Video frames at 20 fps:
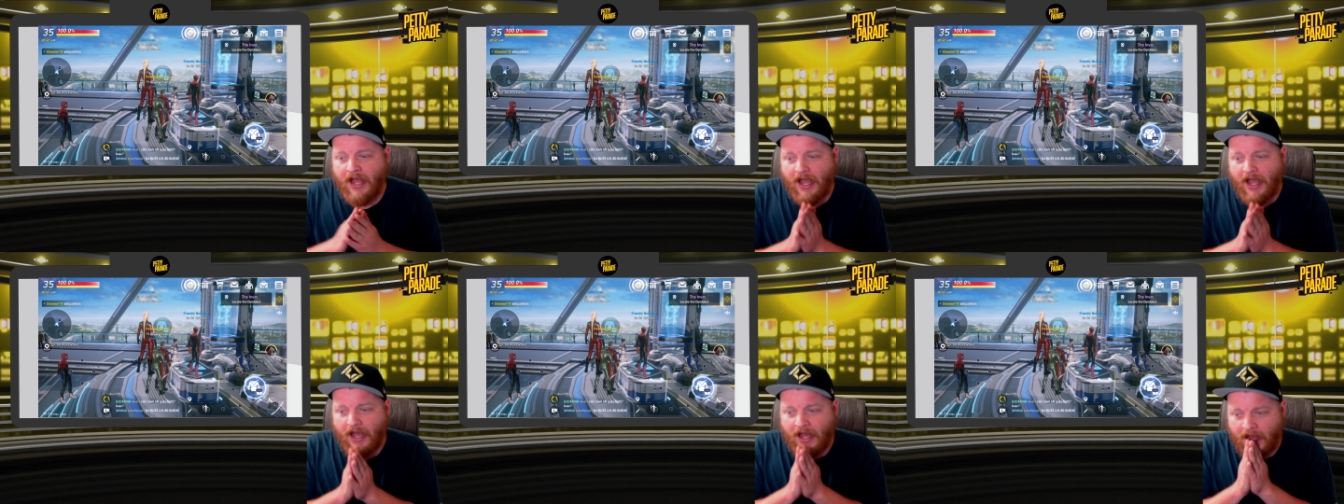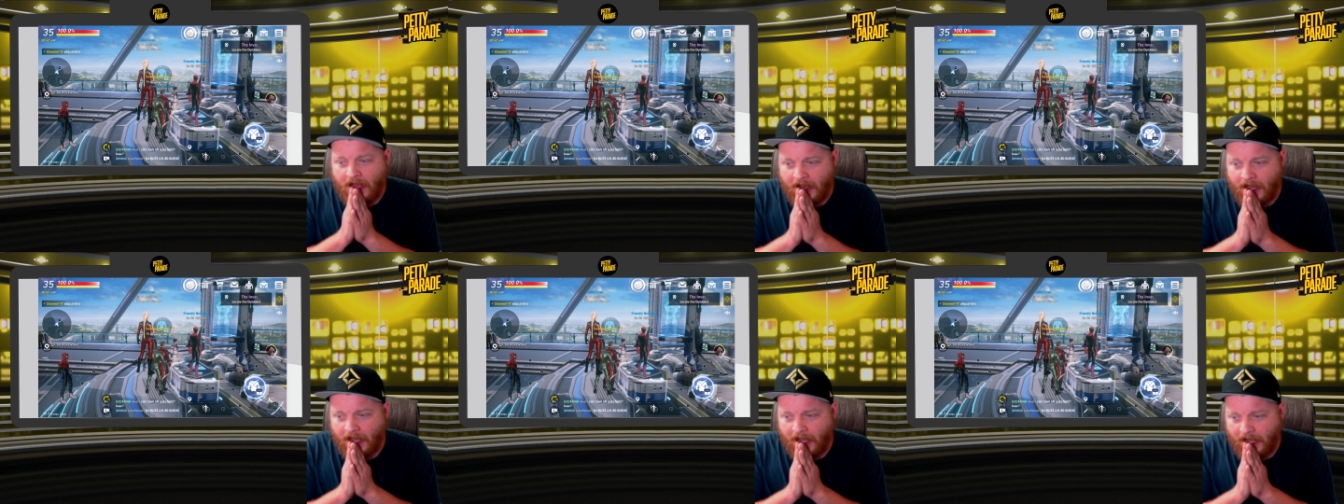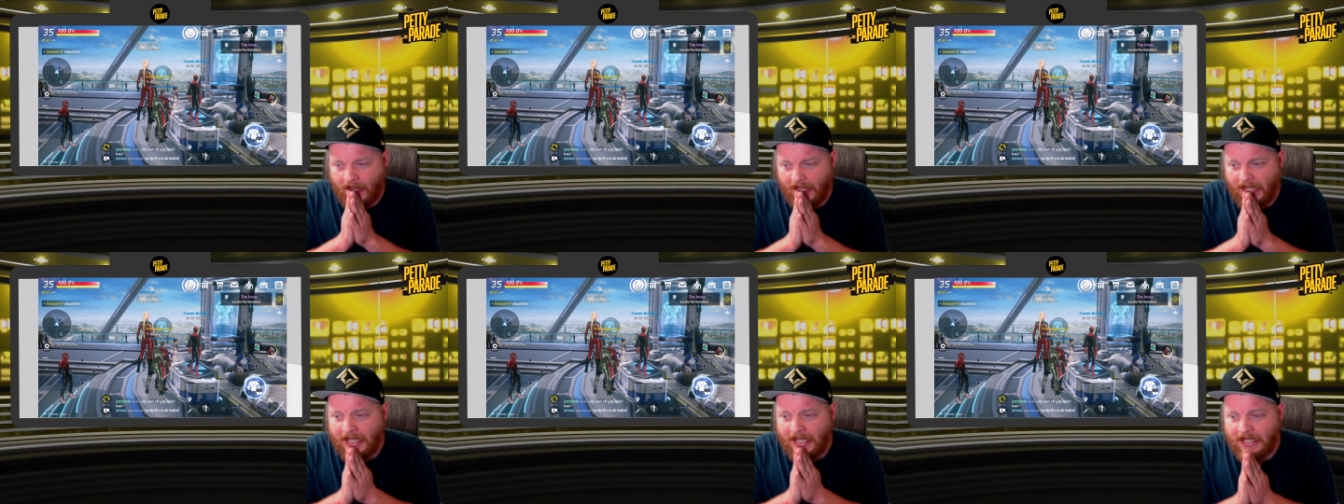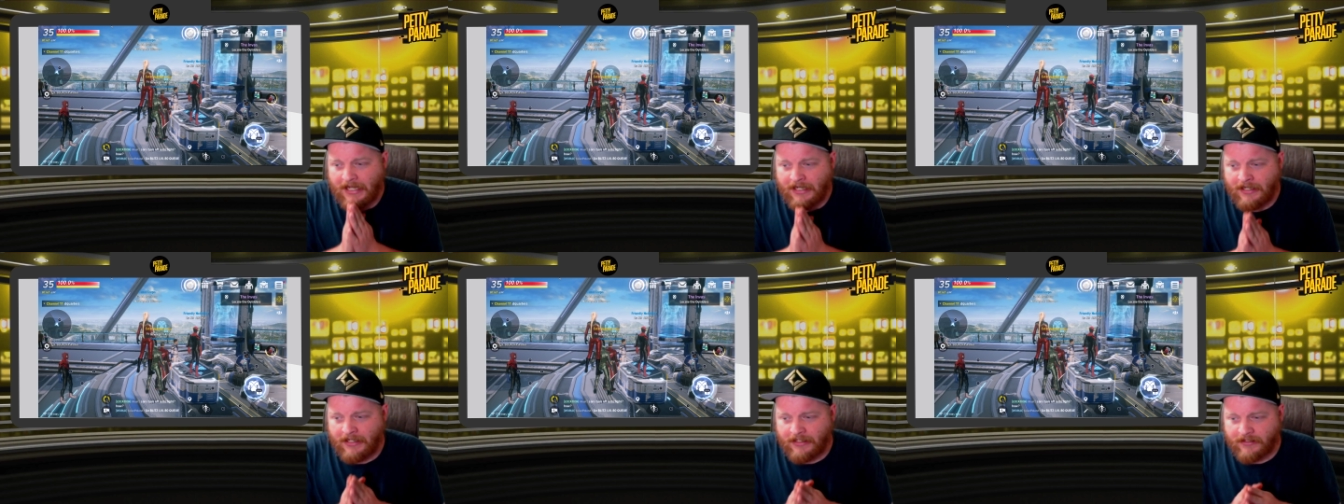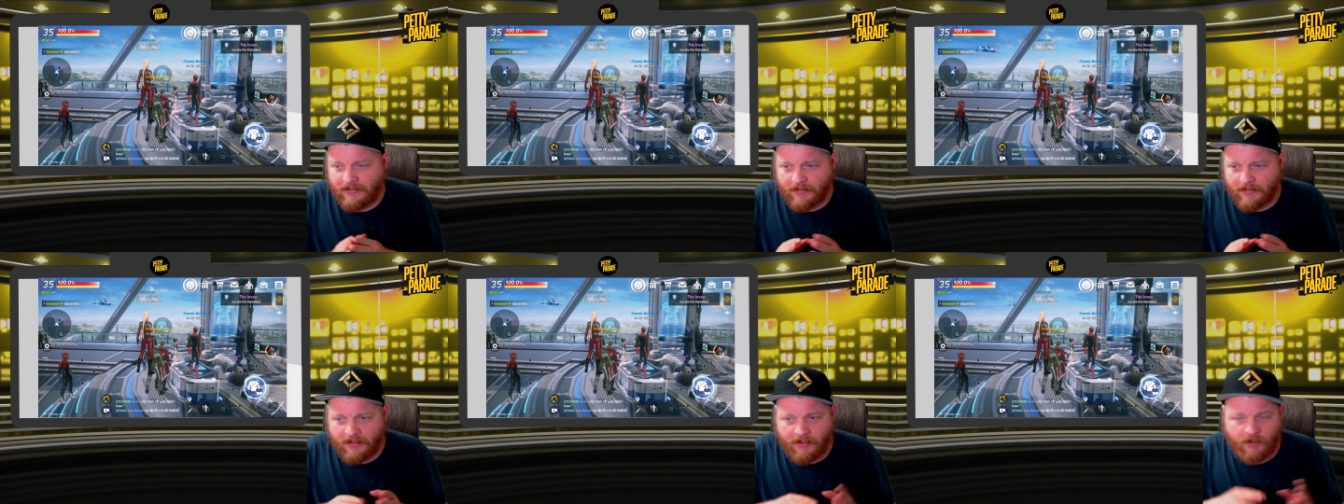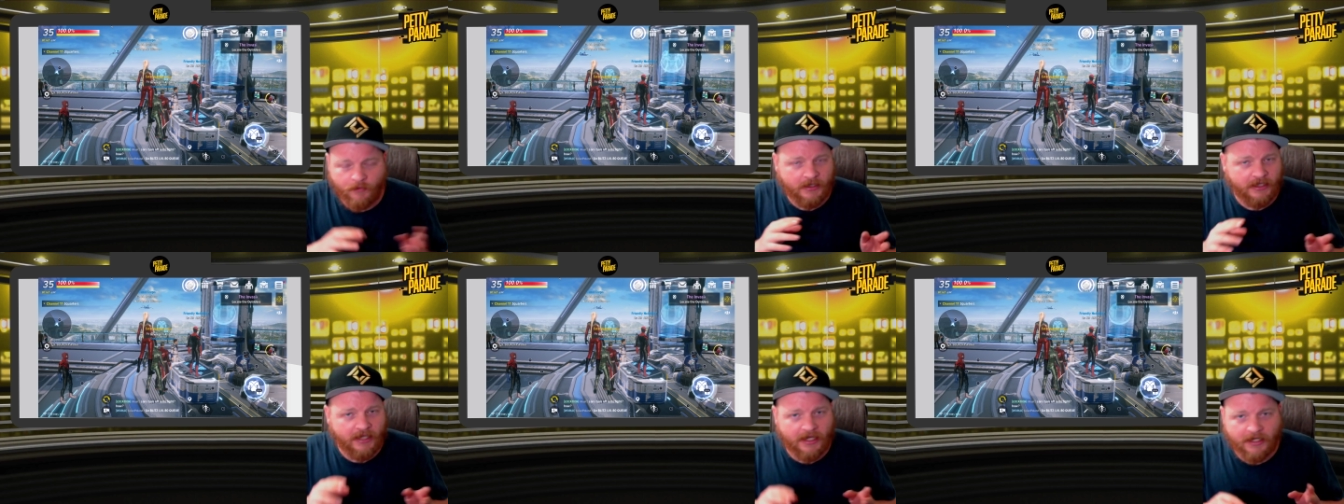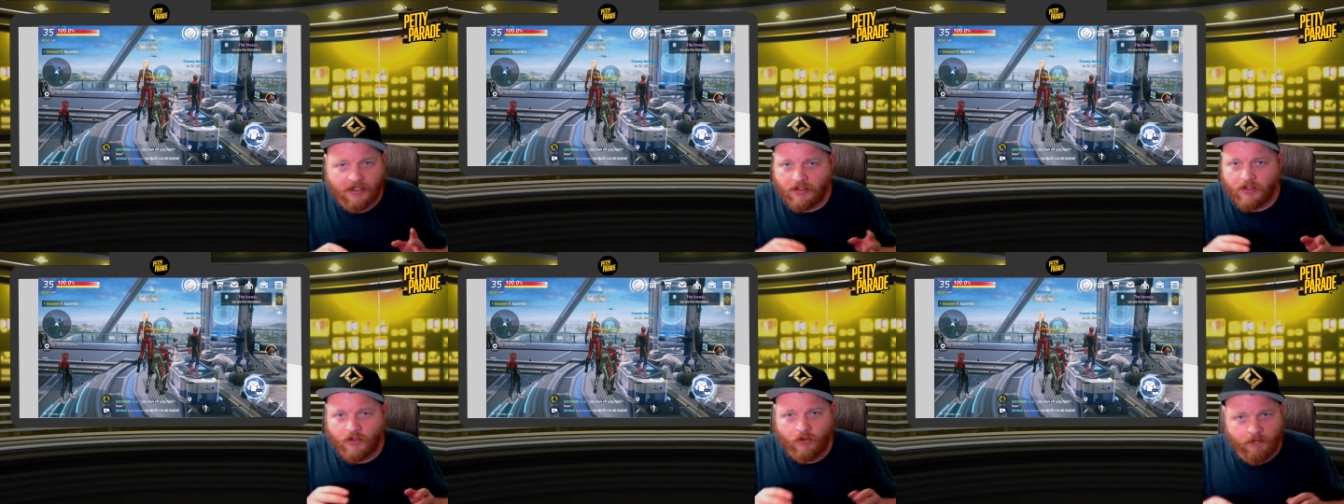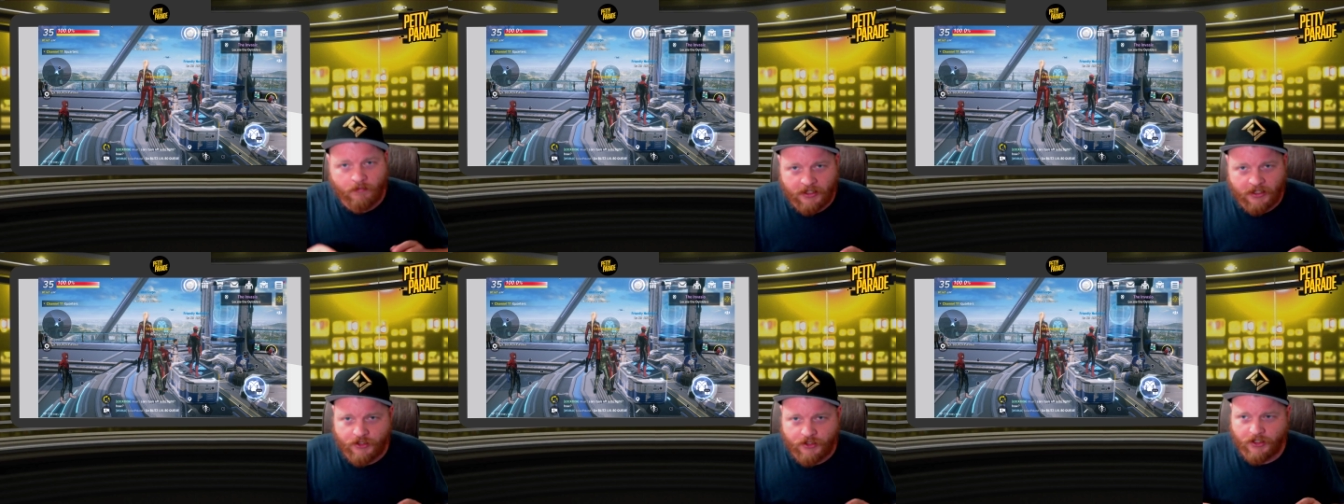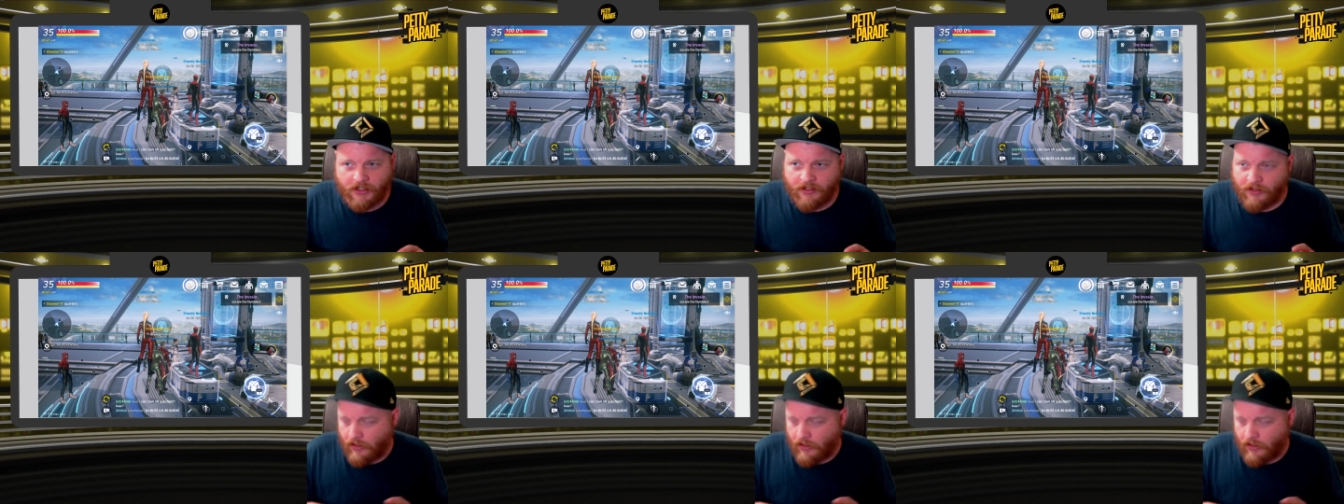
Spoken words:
And it's going to be like a little mission.